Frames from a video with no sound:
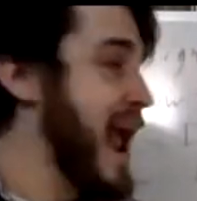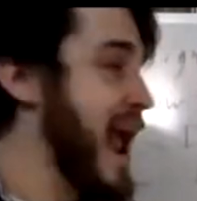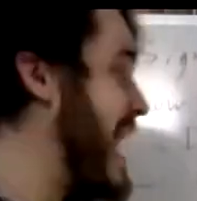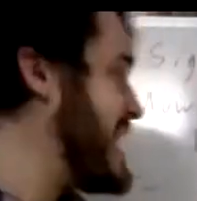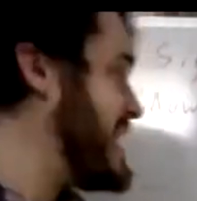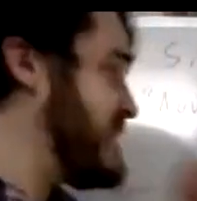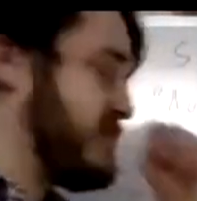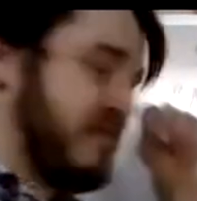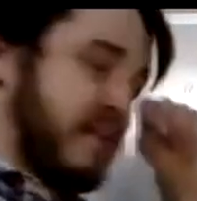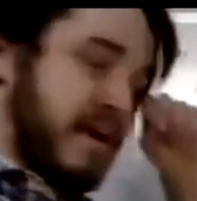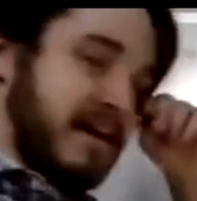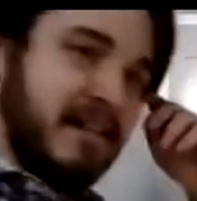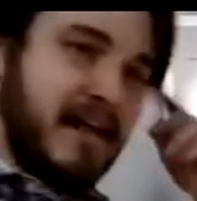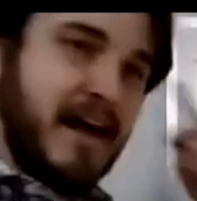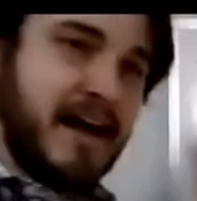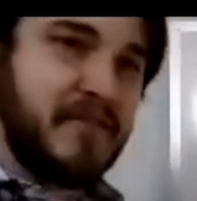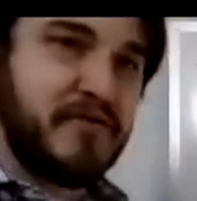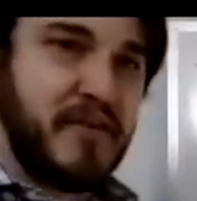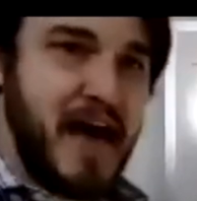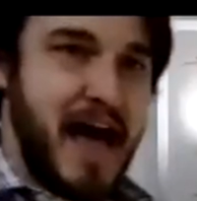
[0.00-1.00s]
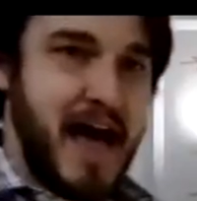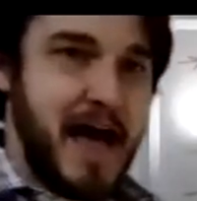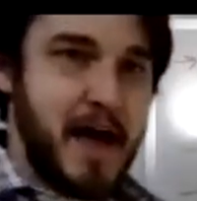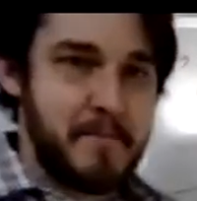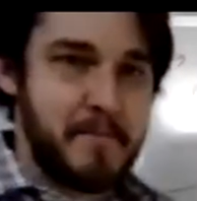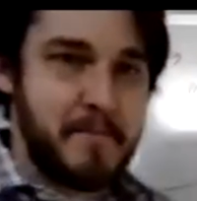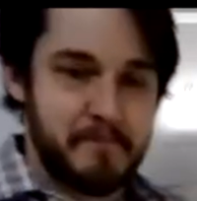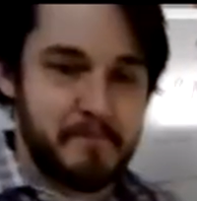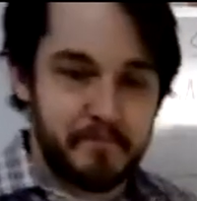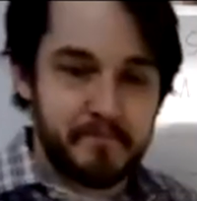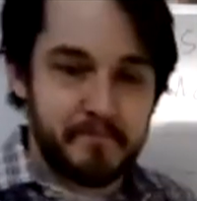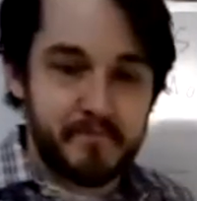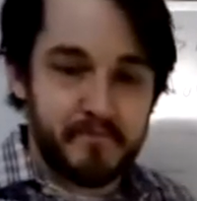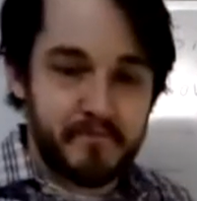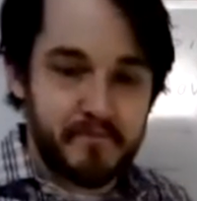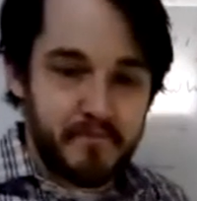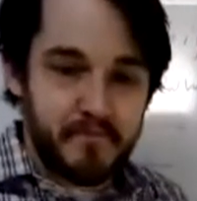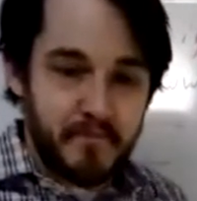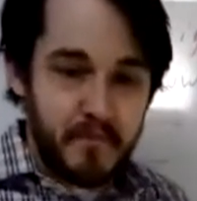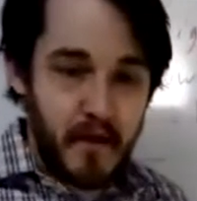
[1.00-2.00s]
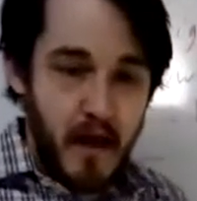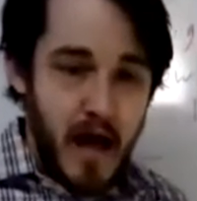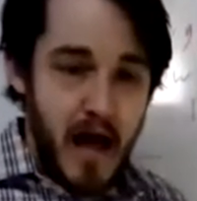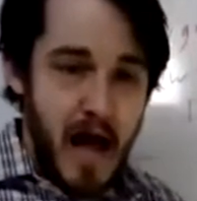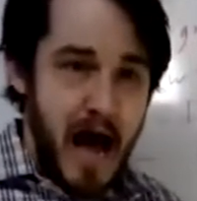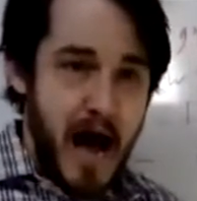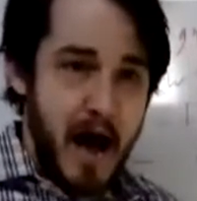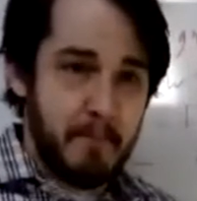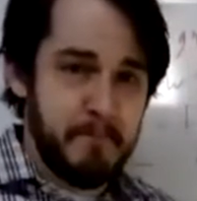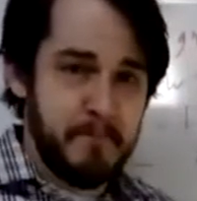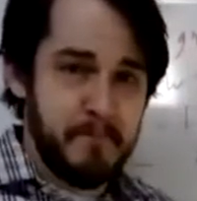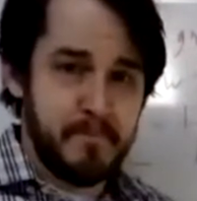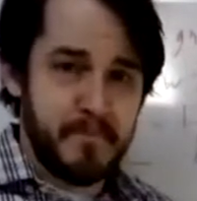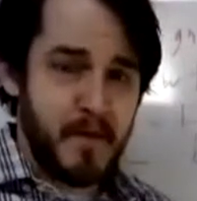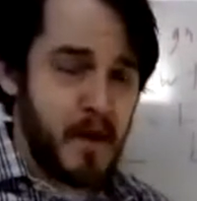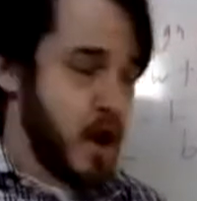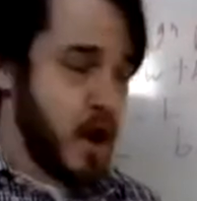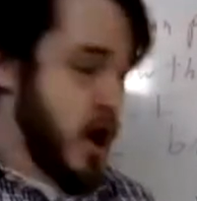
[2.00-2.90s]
Anything like that. All